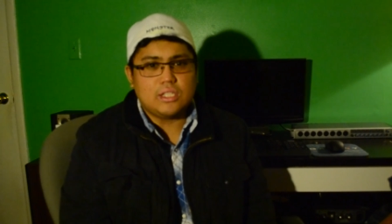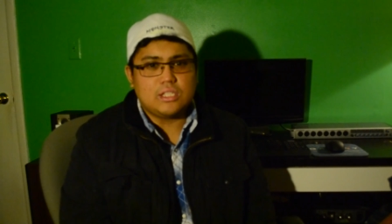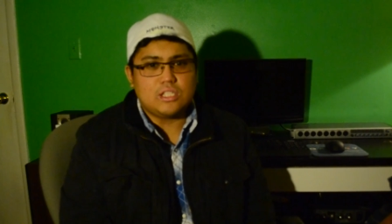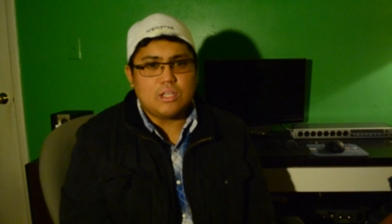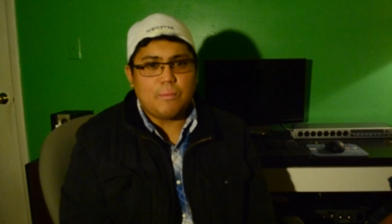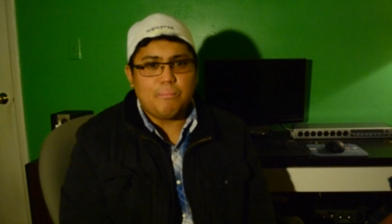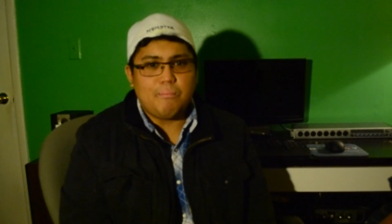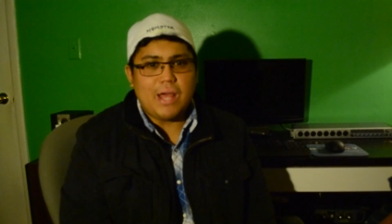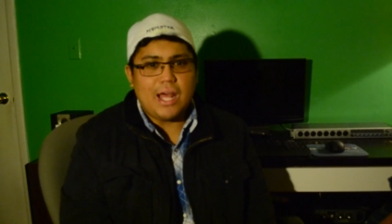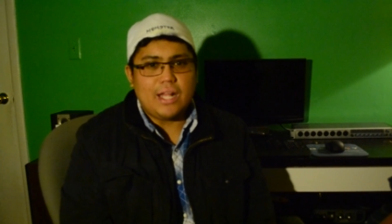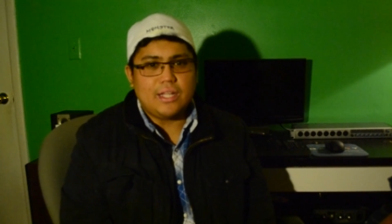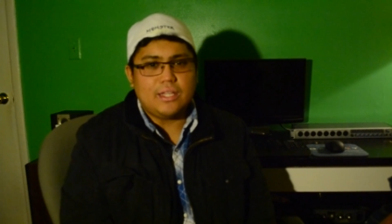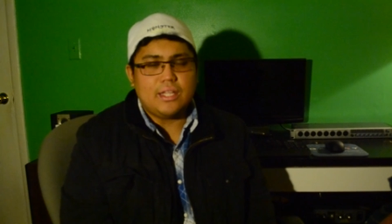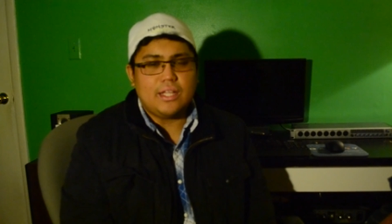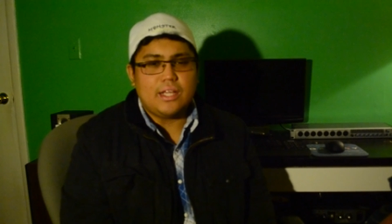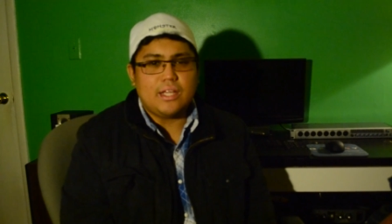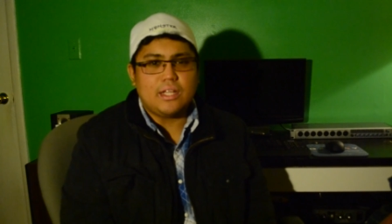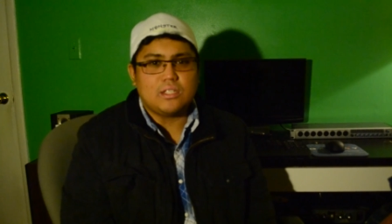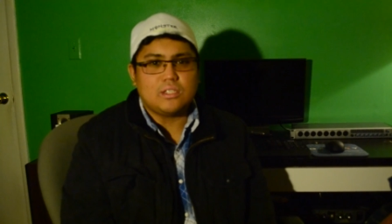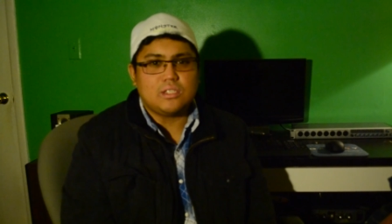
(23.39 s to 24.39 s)
some bad
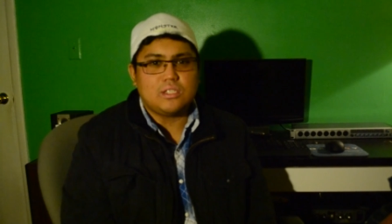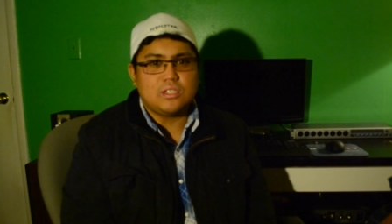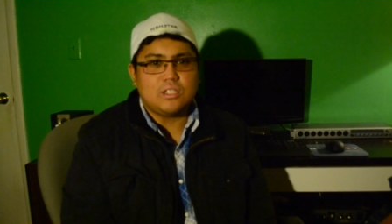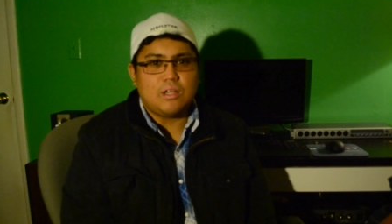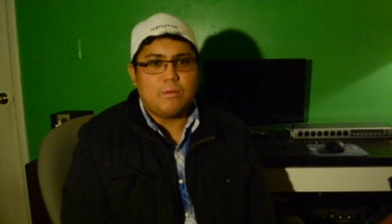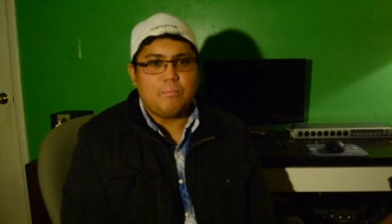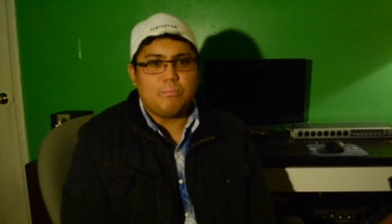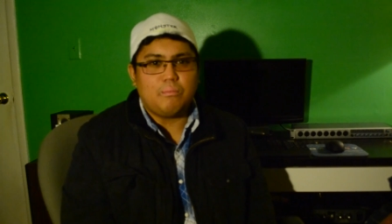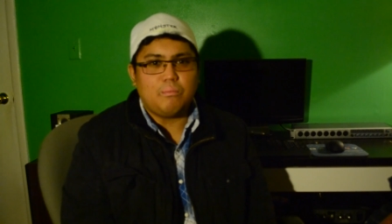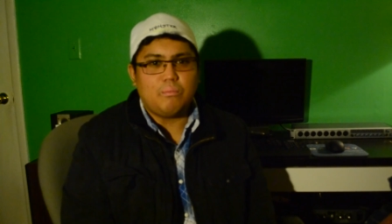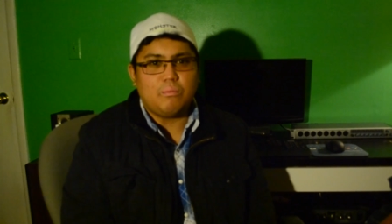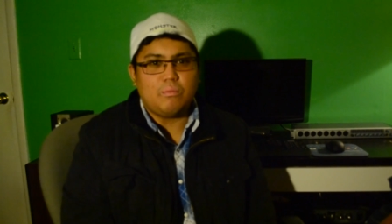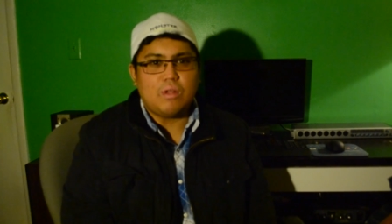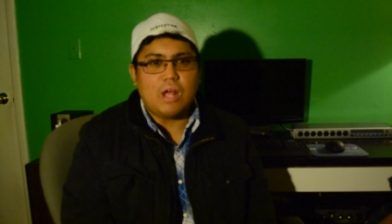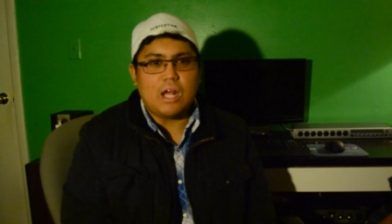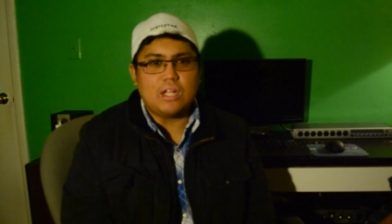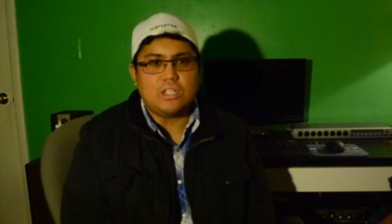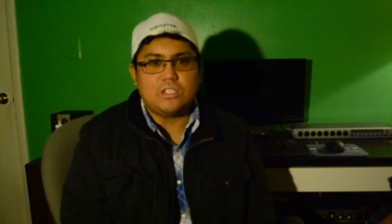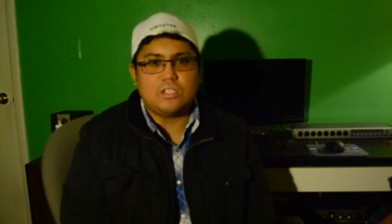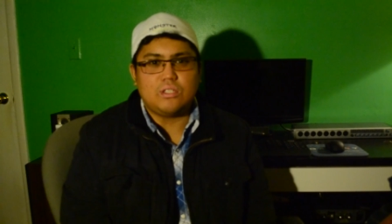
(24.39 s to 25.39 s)
things, some
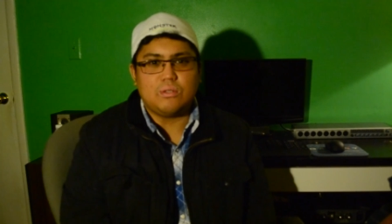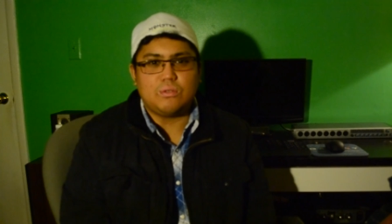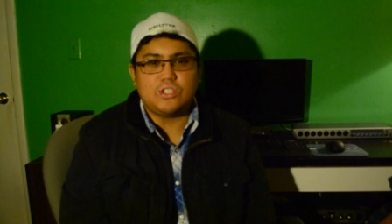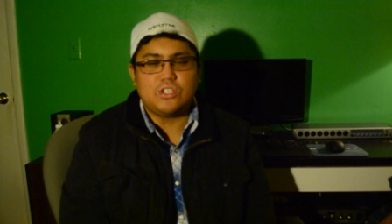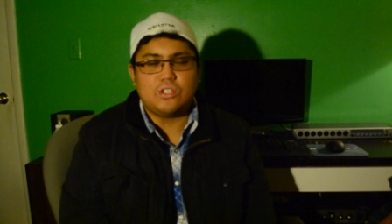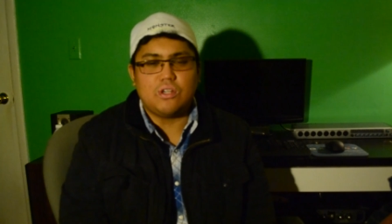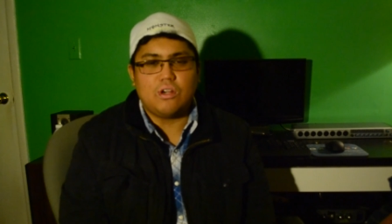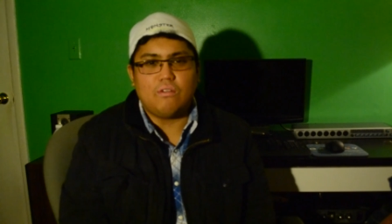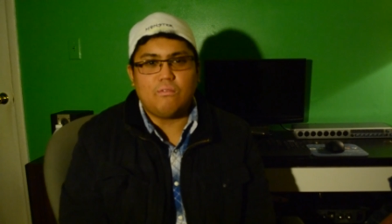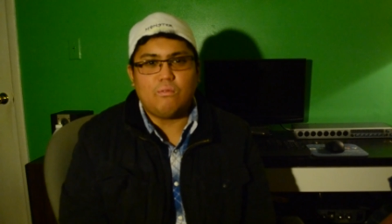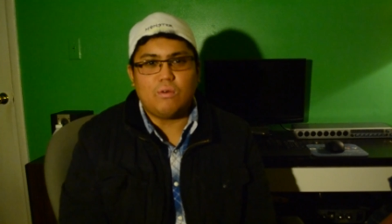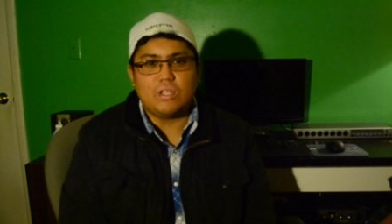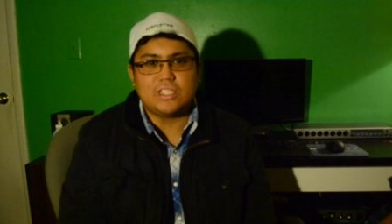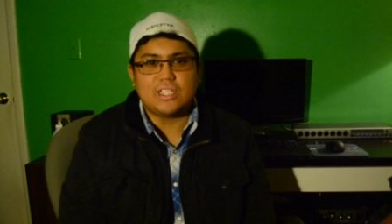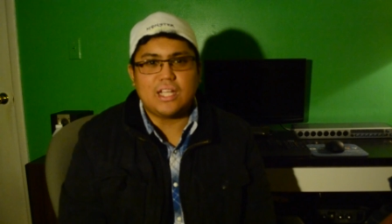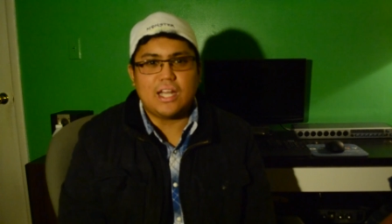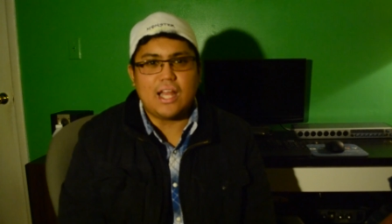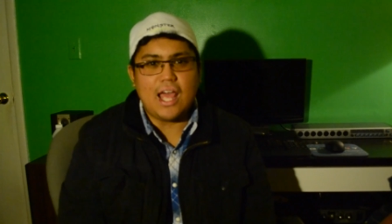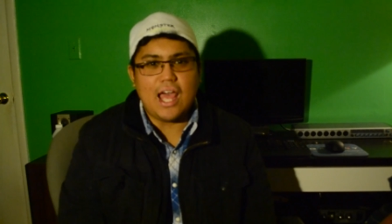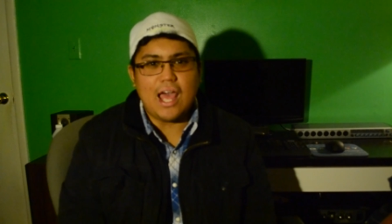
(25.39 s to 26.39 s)
not so sure what's
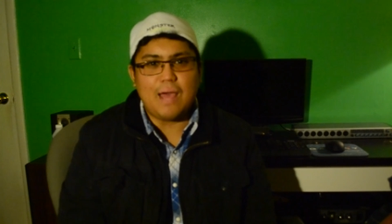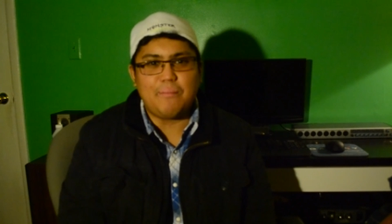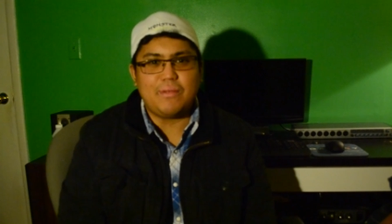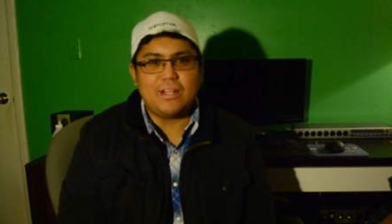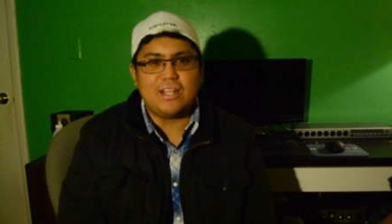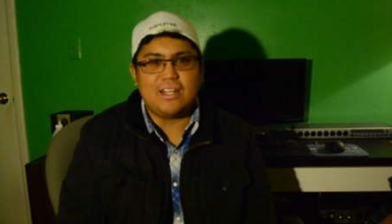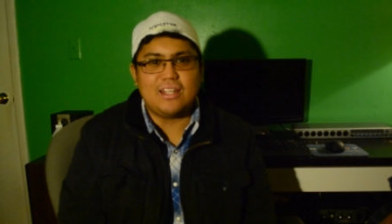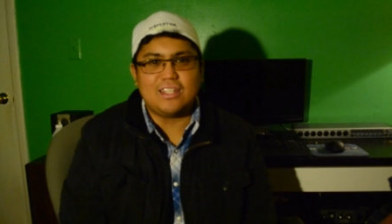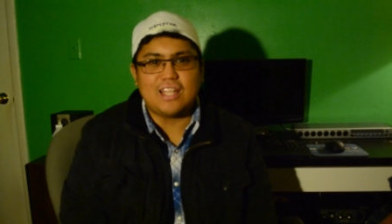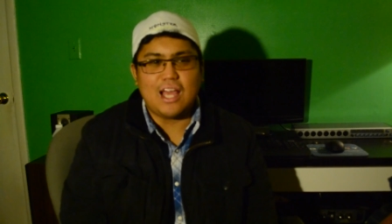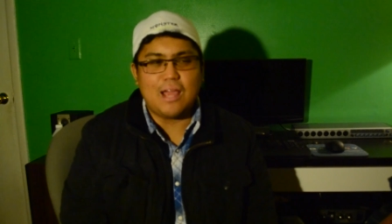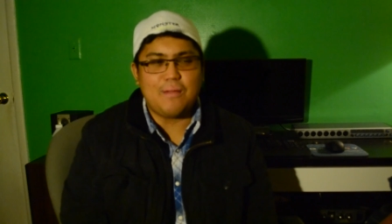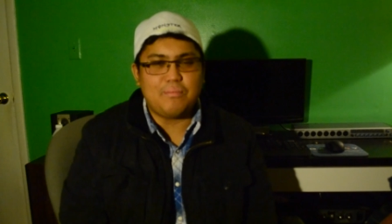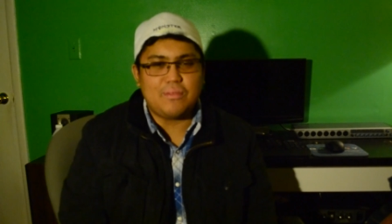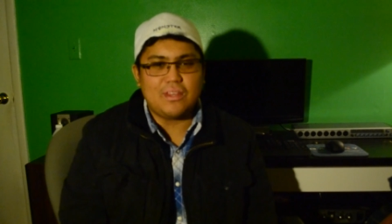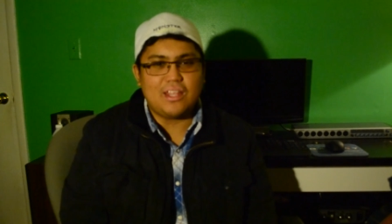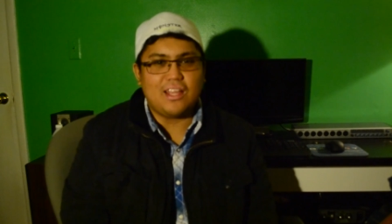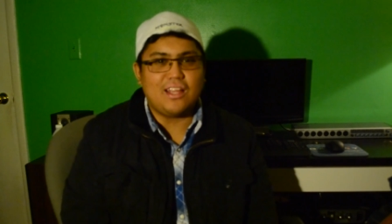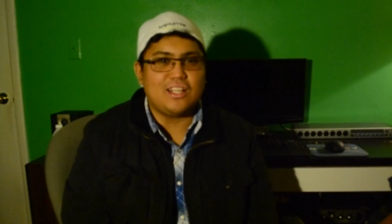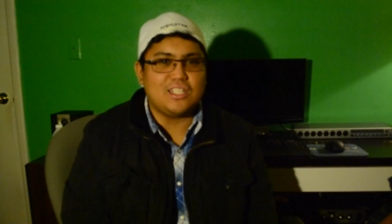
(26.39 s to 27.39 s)
going to happen type
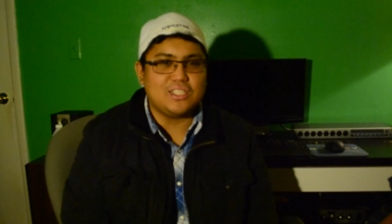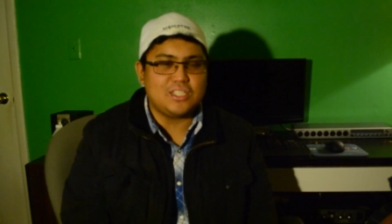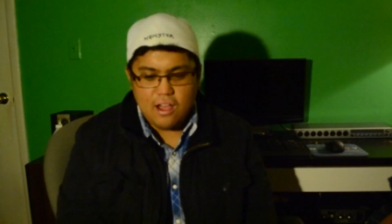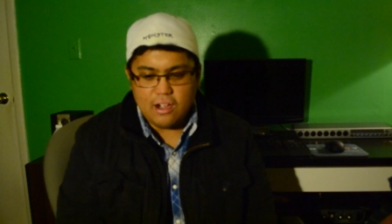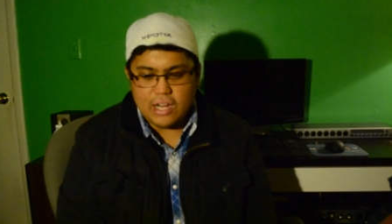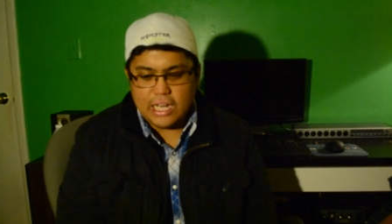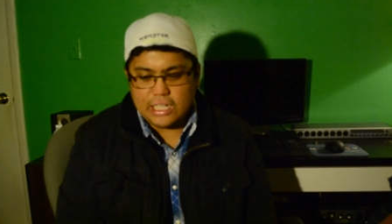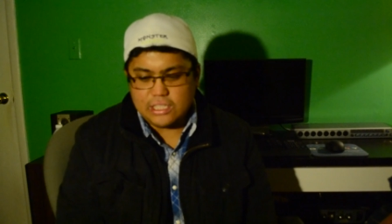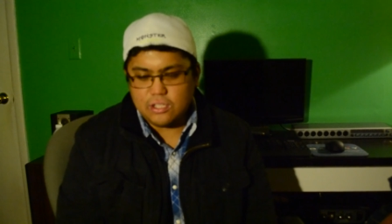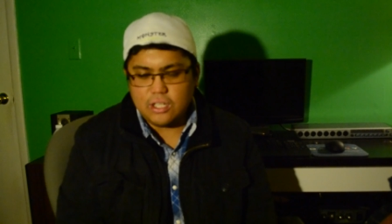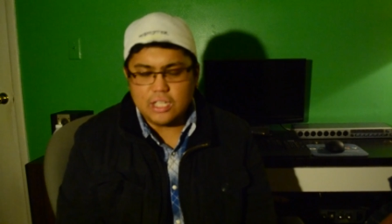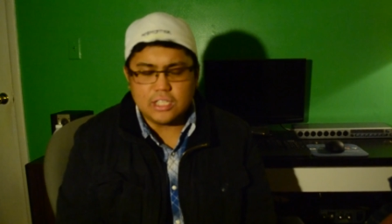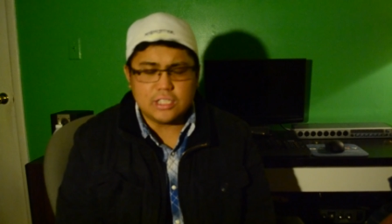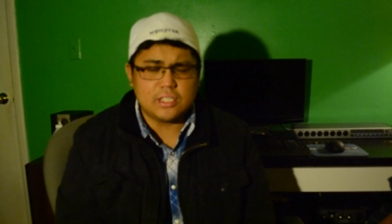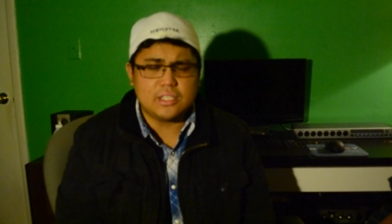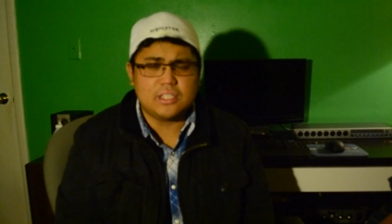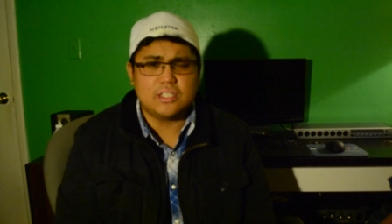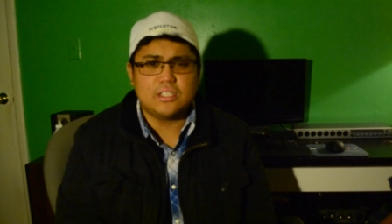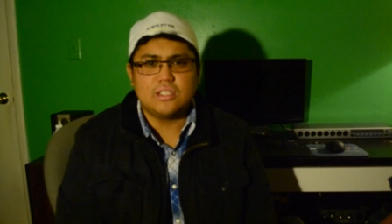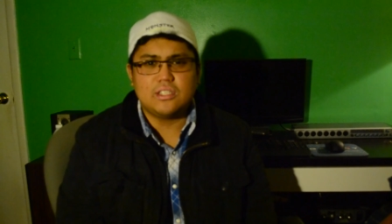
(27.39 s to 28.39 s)
things. Okay, so
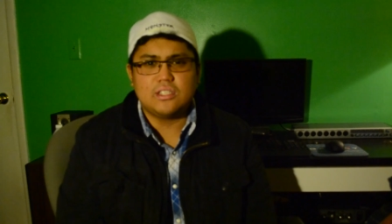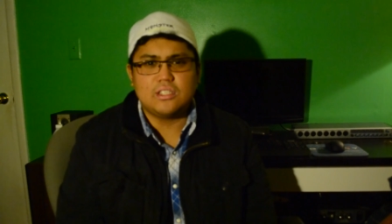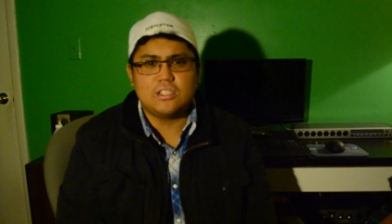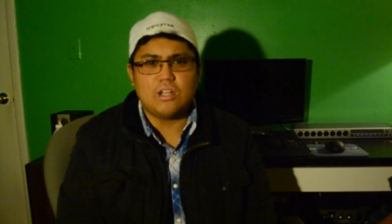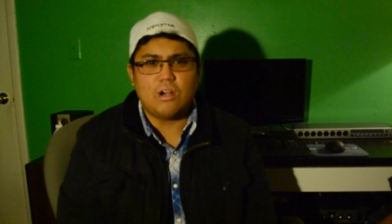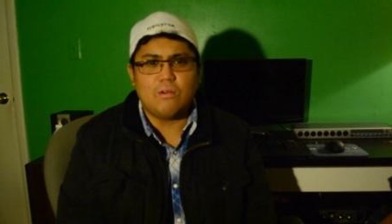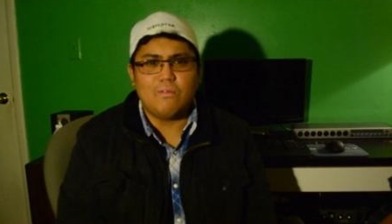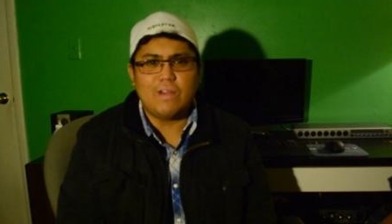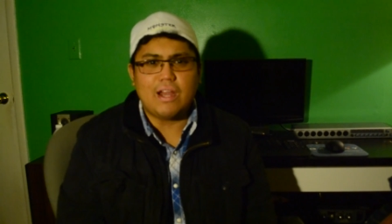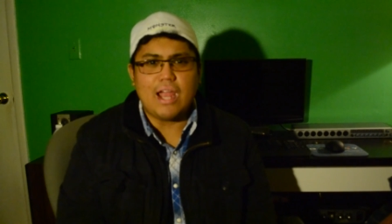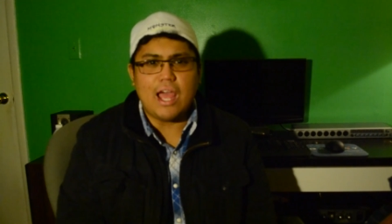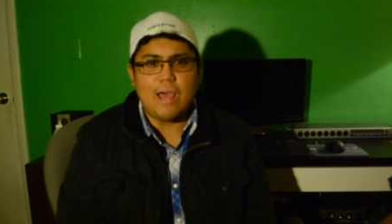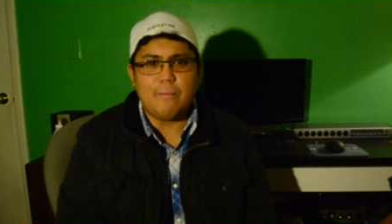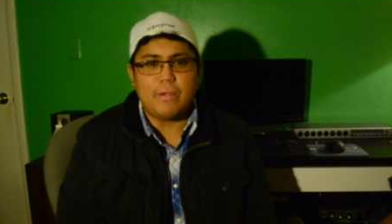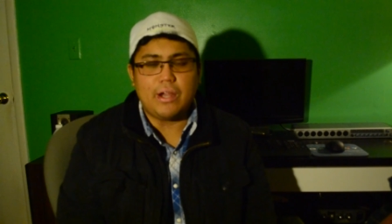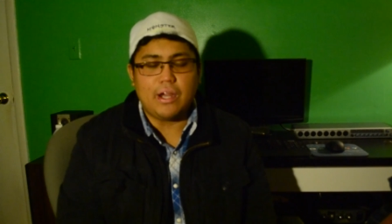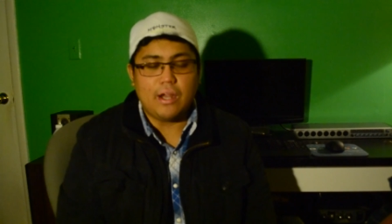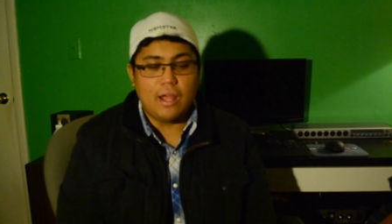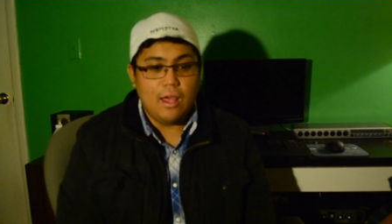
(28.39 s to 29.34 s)
let's start recapping.